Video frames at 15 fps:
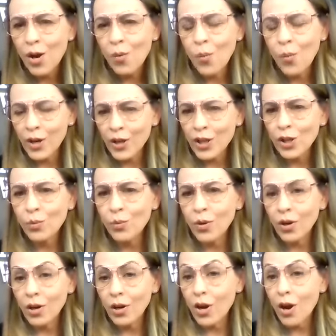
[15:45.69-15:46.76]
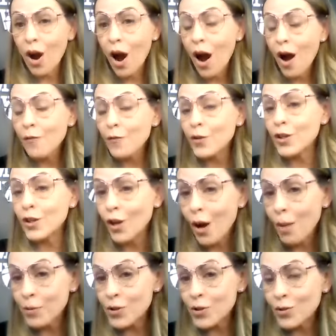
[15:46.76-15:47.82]
where you were offered an
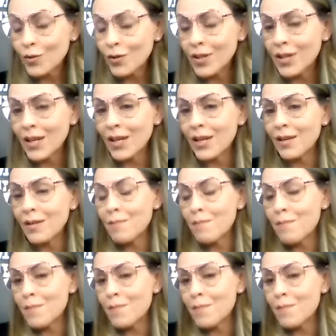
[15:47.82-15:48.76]
opportunity